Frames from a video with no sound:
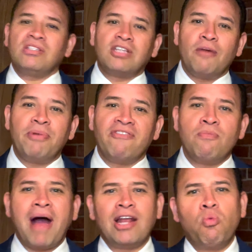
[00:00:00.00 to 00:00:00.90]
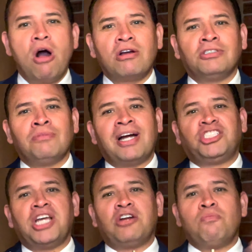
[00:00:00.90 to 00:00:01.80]
up, everybody? Welcome to my
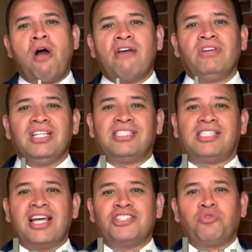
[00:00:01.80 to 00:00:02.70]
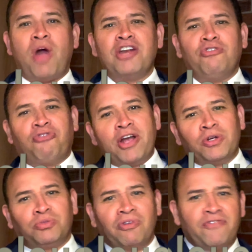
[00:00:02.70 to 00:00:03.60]
channel, Marvelous Scents, where I do
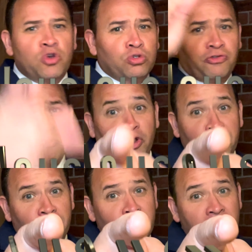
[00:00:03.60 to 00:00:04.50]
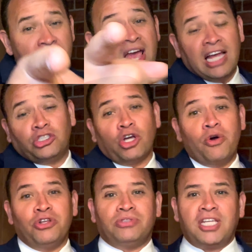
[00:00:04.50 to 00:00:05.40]
fragrance reviews for you and
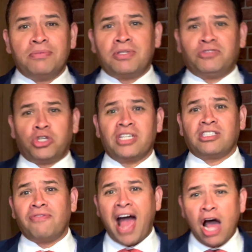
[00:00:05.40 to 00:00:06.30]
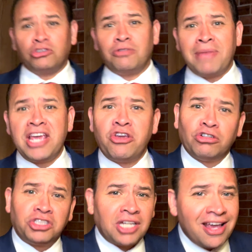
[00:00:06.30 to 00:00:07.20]
showing you tips and tricks of how to make your
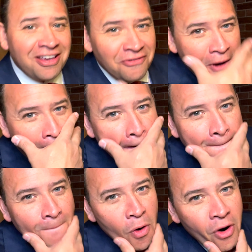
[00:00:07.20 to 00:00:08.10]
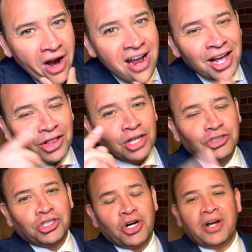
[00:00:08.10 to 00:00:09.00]
shave more
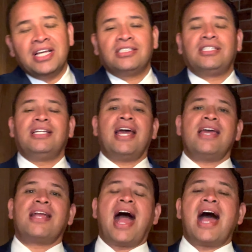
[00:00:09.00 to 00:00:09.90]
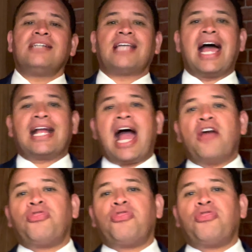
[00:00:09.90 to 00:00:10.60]
luxurious. Today, guys, I got